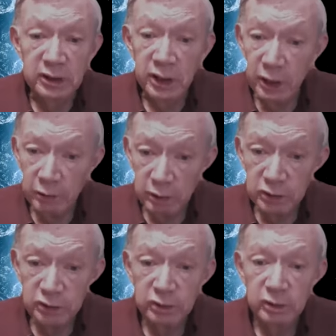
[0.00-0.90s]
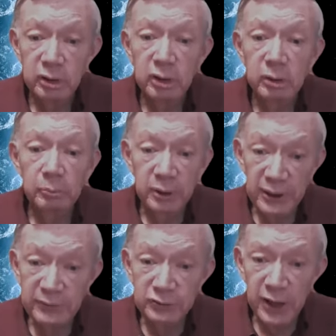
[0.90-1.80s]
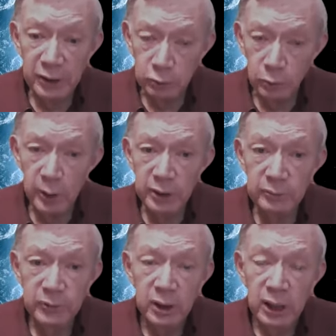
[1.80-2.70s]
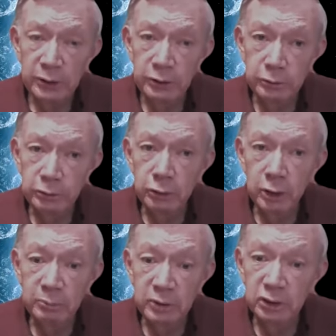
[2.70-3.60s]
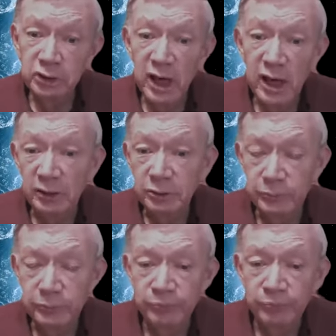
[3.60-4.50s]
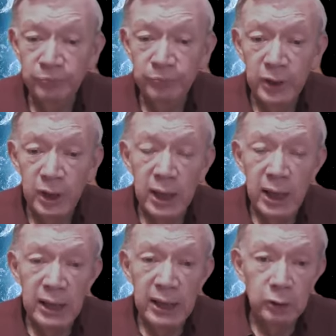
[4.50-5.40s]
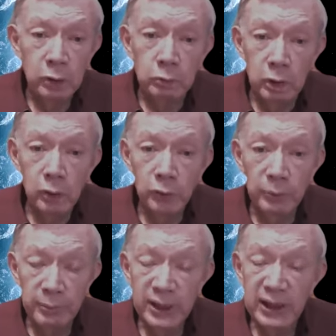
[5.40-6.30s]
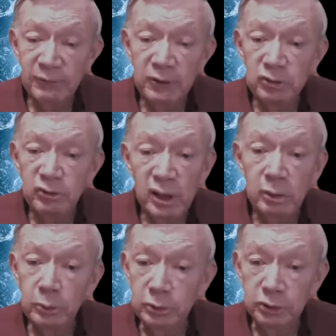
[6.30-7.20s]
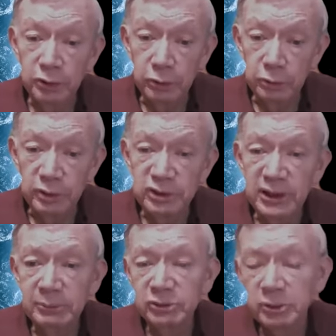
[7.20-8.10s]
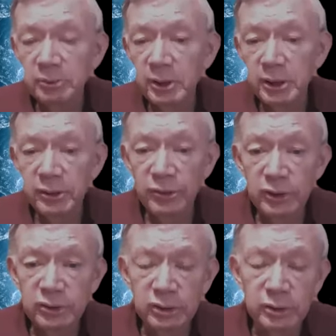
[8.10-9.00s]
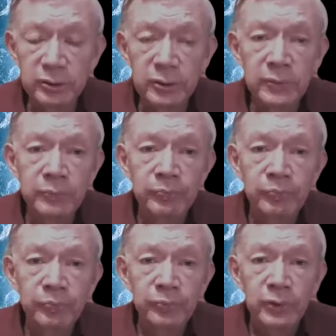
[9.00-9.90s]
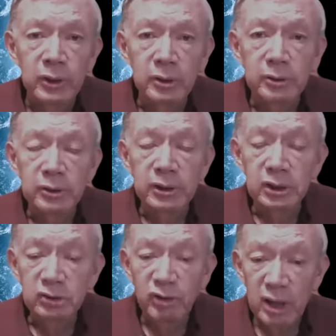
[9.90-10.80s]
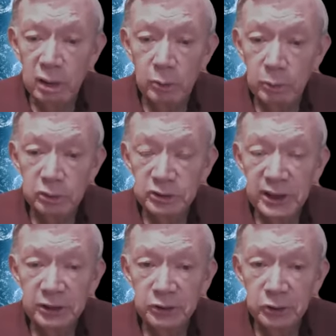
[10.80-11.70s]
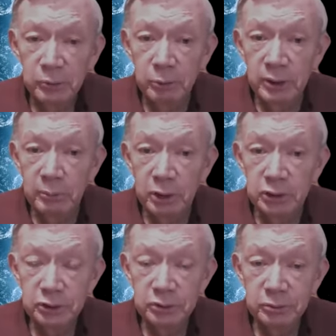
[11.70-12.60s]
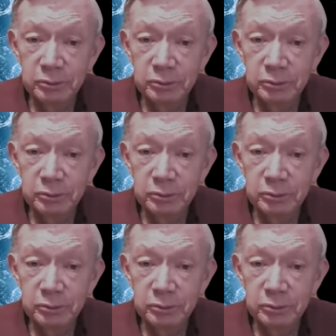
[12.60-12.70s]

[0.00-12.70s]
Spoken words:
Harris believes that as well. Trump does not. And I don't know that many of his followers do. It seems to me that his followers tend to pretty much